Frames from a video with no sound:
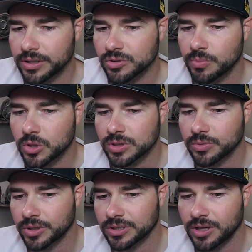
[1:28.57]
Here's what mostly
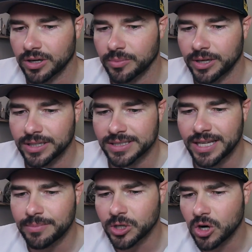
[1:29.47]
we're going to talk about. And it's
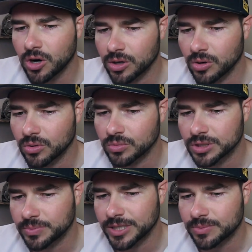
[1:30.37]
named Carl,
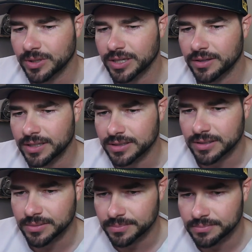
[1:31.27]
which makes me think of this.